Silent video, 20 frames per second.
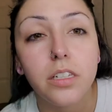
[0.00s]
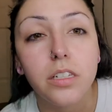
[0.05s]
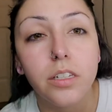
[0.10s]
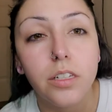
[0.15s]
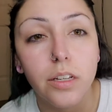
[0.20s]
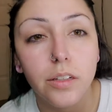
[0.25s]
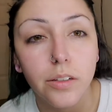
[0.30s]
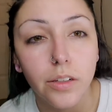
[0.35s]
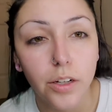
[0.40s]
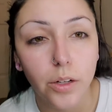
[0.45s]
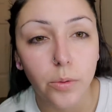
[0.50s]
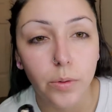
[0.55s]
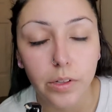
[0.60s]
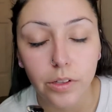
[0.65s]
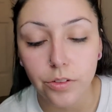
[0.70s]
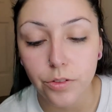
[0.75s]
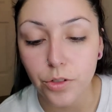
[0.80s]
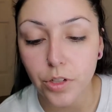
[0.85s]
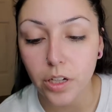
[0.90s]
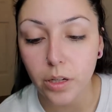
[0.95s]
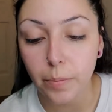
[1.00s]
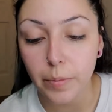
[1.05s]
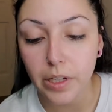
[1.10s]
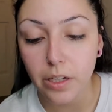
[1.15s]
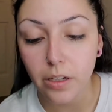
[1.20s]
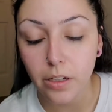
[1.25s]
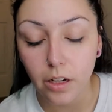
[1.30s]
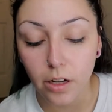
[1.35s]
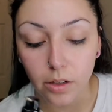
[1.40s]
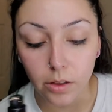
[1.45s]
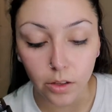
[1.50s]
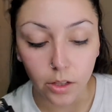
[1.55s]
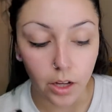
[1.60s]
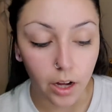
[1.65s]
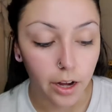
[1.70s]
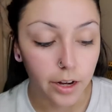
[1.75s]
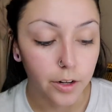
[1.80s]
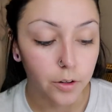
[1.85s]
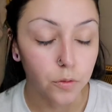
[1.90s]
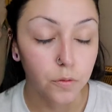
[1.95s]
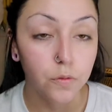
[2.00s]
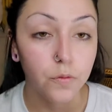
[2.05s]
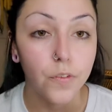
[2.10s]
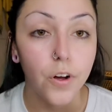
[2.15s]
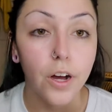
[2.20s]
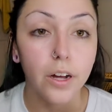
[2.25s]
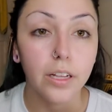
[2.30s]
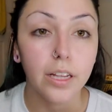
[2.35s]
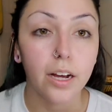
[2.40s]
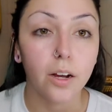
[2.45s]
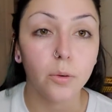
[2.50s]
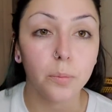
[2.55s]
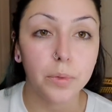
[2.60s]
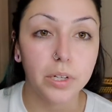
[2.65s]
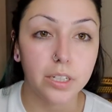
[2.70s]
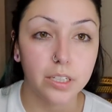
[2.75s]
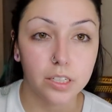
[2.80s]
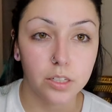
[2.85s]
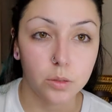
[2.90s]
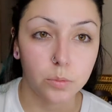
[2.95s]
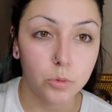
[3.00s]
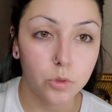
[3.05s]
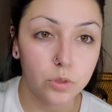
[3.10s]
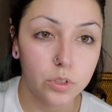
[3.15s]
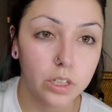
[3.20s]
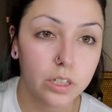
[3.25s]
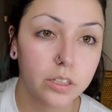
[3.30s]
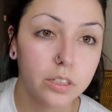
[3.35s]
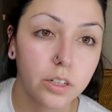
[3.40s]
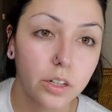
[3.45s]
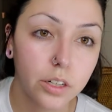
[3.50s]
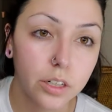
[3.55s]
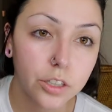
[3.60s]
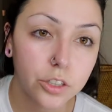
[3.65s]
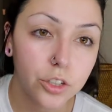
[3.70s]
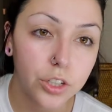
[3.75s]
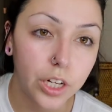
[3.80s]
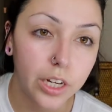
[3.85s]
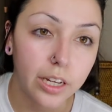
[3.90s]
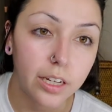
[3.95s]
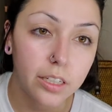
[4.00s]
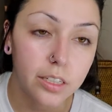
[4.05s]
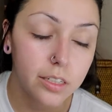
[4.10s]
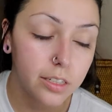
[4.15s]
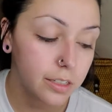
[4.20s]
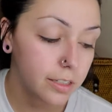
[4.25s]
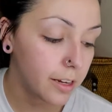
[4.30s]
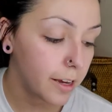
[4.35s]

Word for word: is a look where there's going to be a lot of fallout because I'm using dark shades.